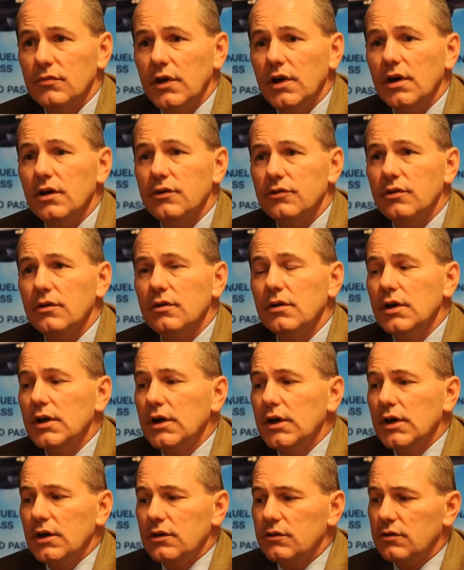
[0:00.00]
Yeah, sure.
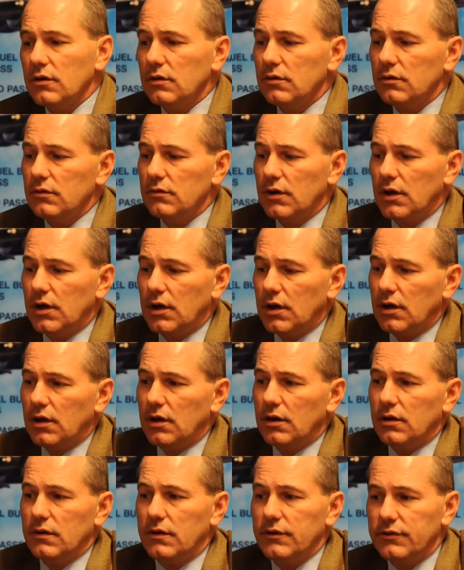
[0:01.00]
So
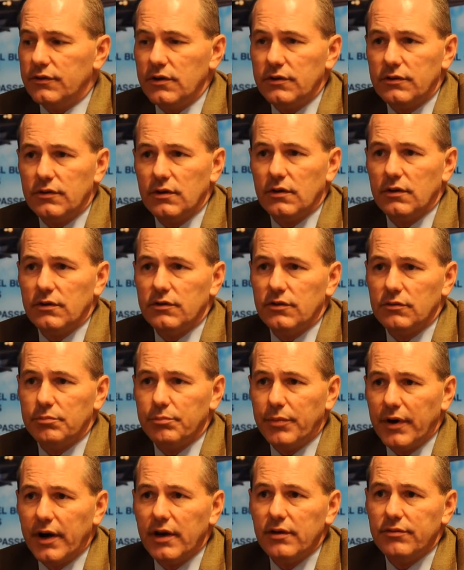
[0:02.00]
the C-Series is
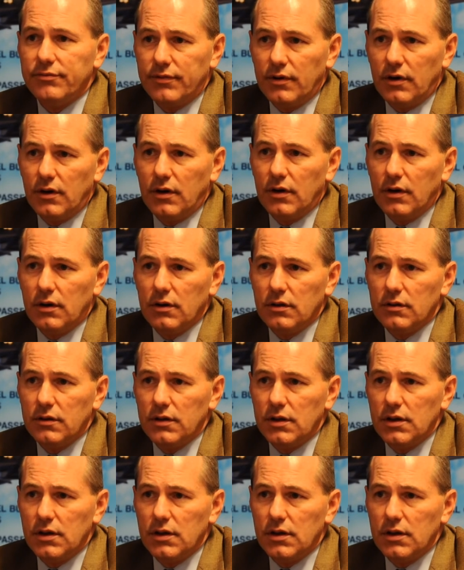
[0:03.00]
by far